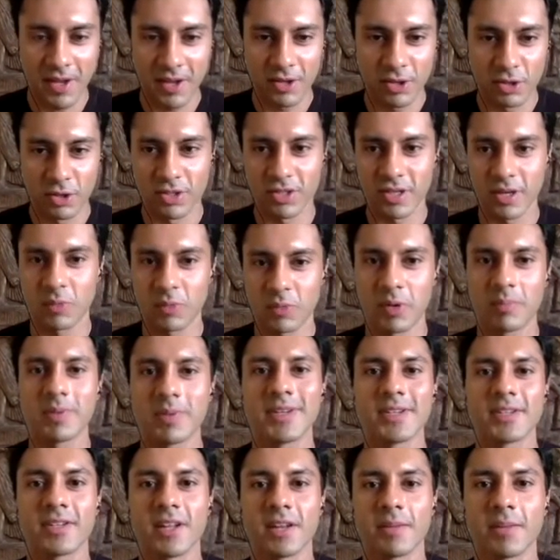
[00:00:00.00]
Could someone
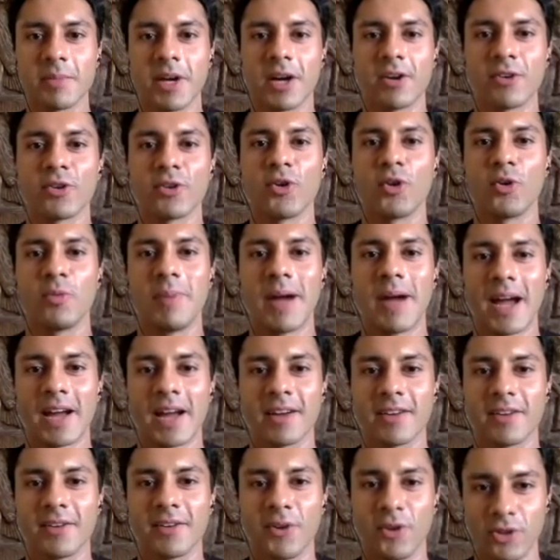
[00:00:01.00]
please tell me how to go back
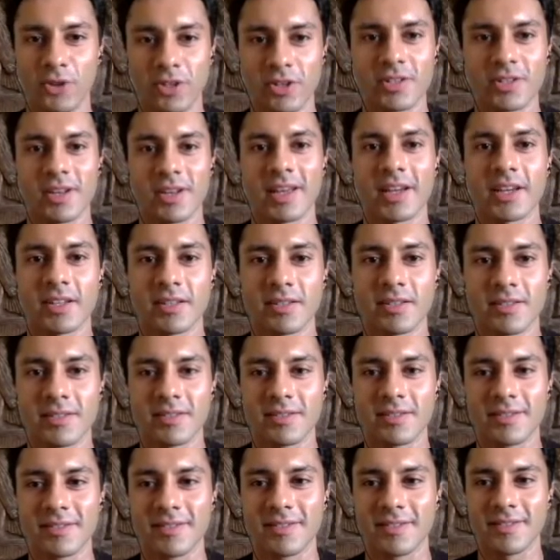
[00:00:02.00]
on the slides?
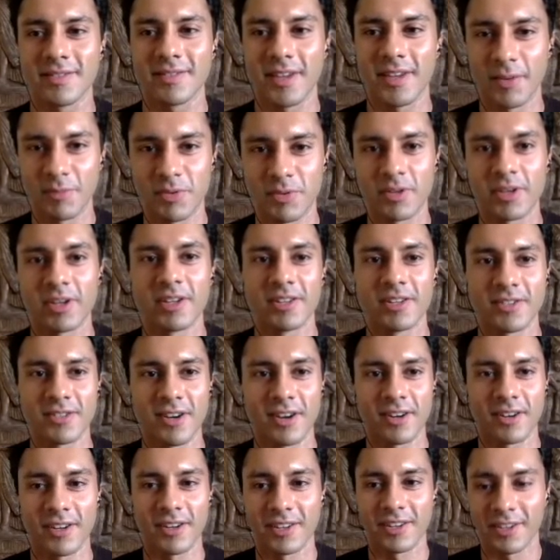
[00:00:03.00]
I'm really
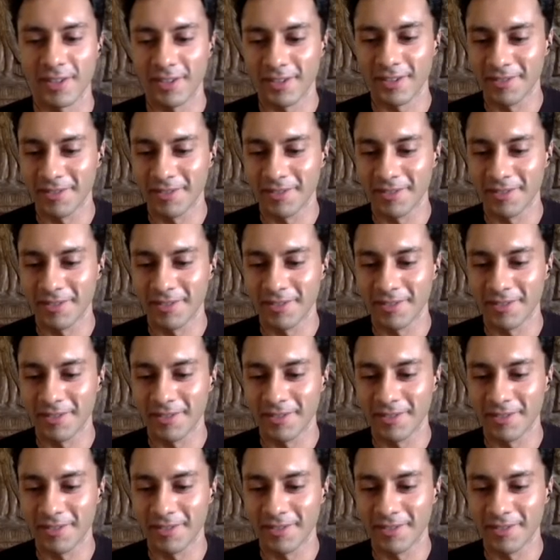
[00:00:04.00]
struggling here.